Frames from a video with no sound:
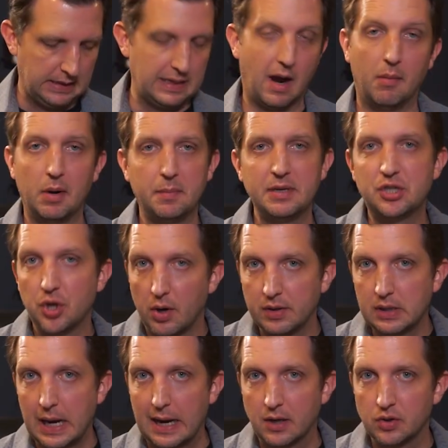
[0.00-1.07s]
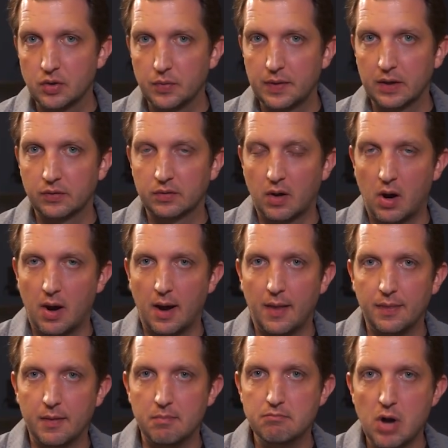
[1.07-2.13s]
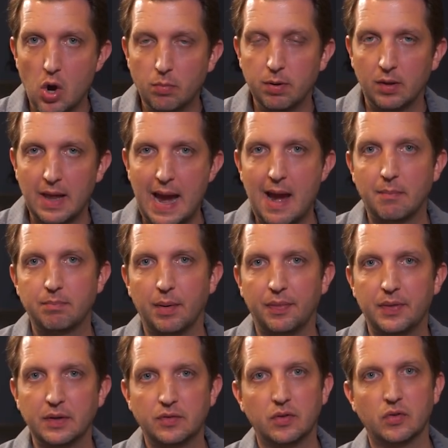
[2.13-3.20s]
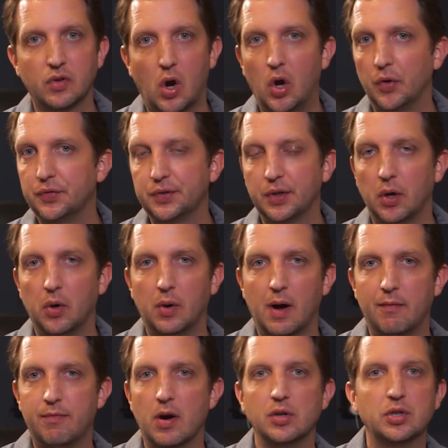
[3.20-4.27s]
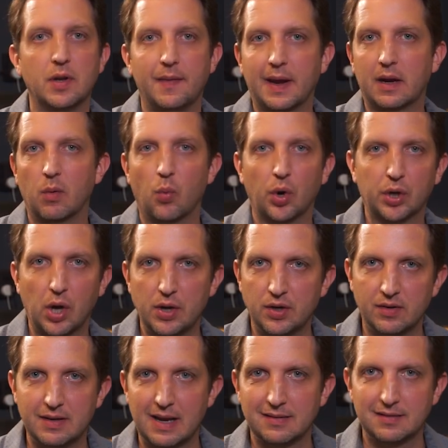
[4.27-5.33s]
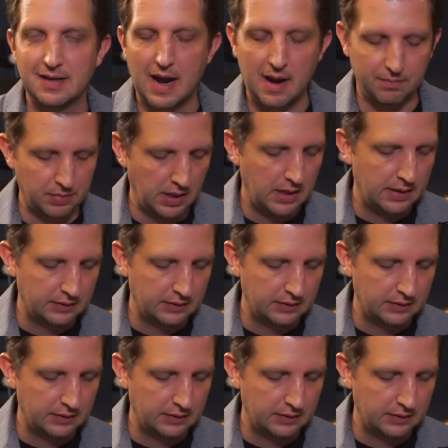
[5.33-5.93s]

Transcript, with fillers: Now I'm going to be showing you how to do this on the mobile app, but this is also a function that can work on your desktop.